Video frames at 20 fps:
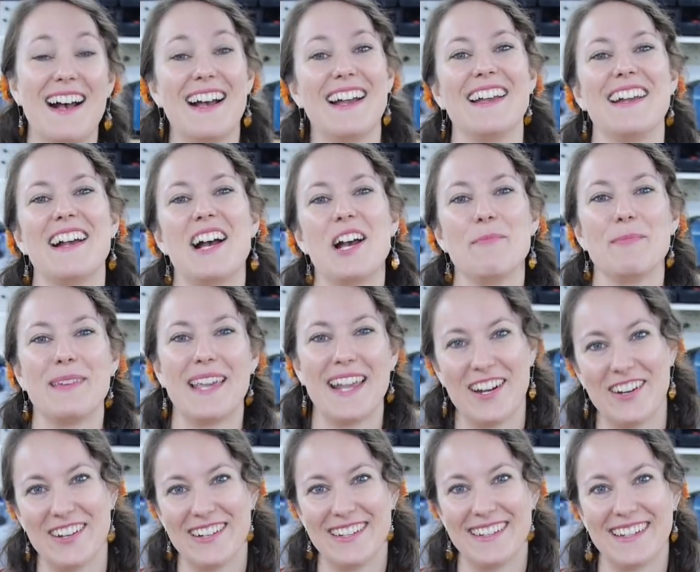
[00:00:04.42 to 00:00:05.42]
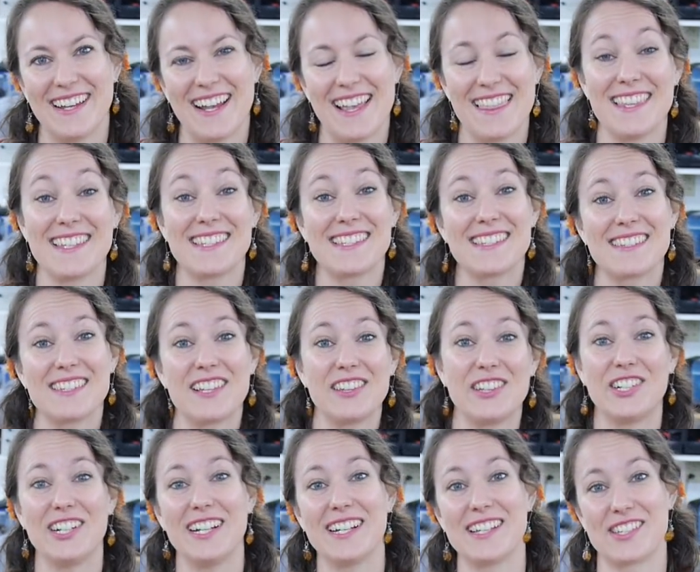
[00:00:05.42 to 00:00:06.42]
Hi, I'm Karen, and this is
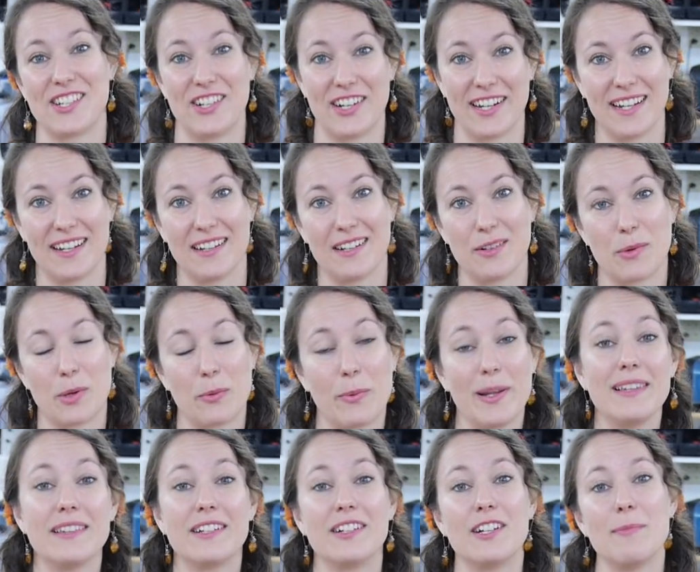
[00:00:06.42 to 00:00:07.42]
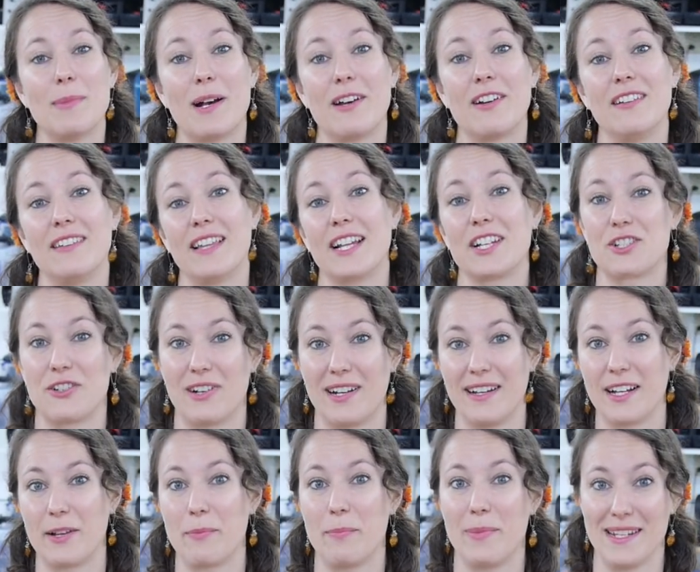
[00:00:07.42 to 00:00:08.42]
The Learning Circuit, where we learn about
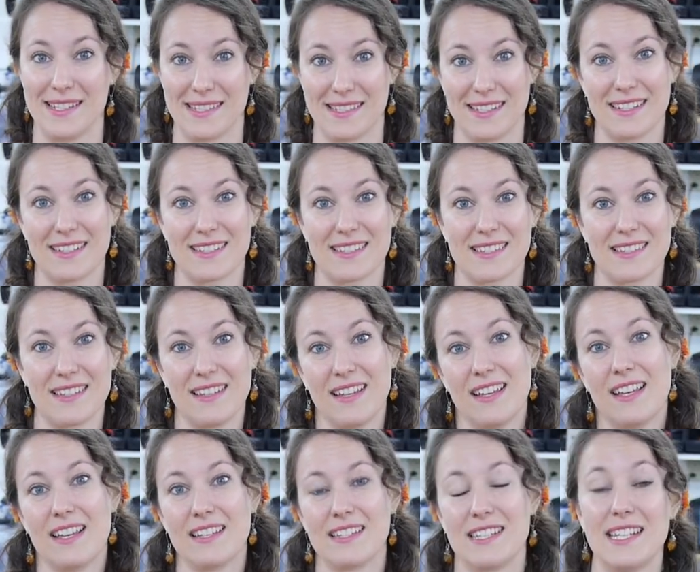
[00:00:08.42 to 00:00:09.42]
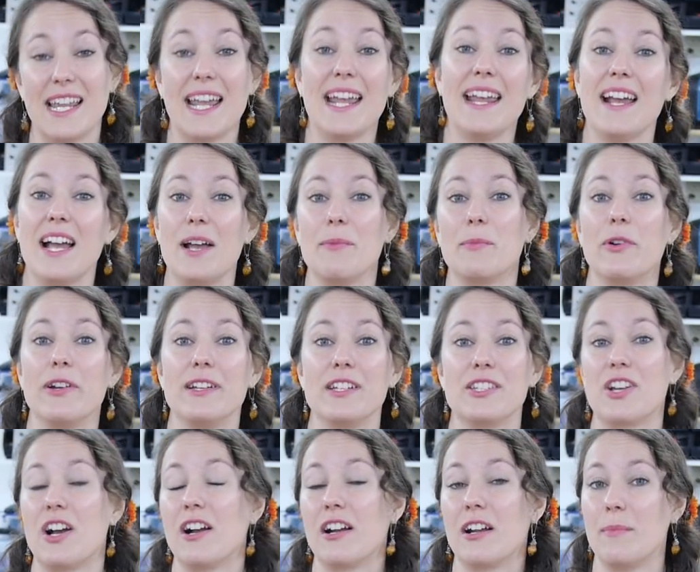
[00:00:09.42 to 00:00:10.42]
electronic basics. Today, I'm
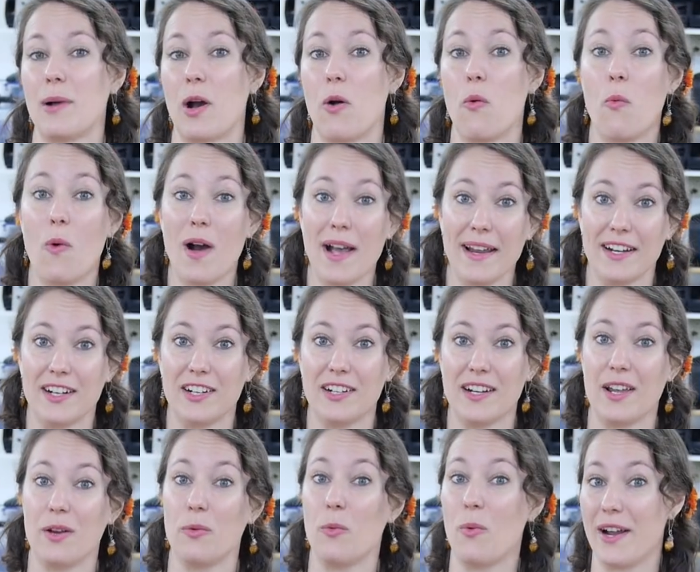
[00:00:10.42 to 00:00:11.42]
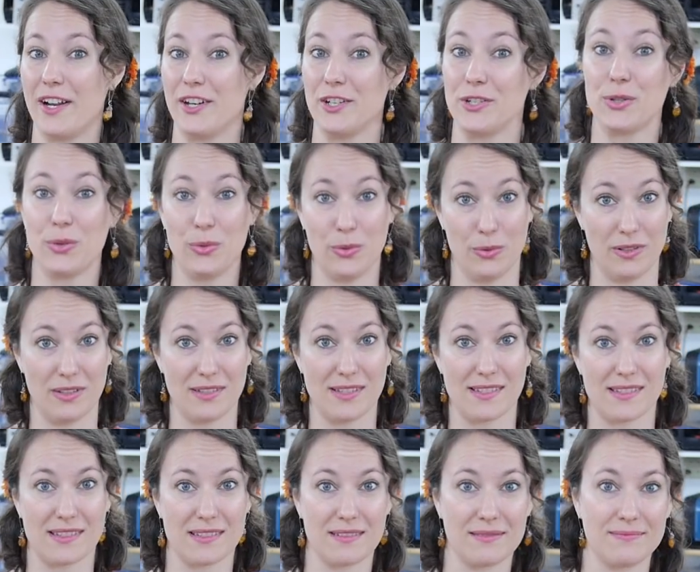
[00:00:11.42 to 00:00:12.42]
going to talk about wire and wire
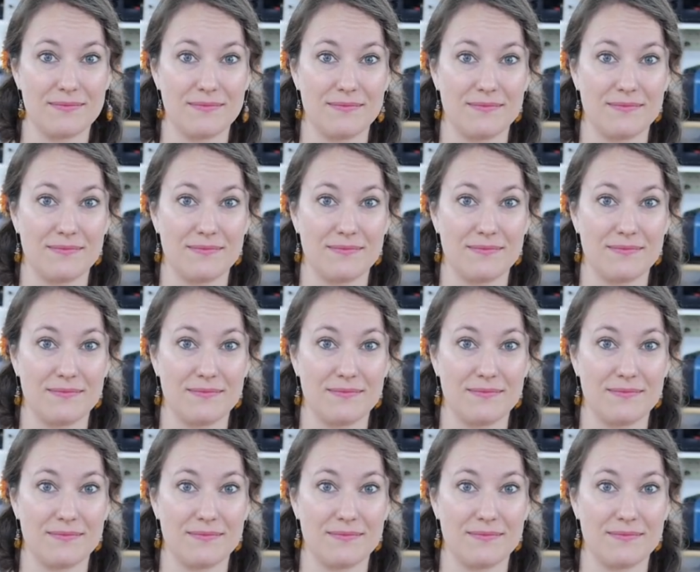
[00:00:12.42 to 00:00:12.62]
tools.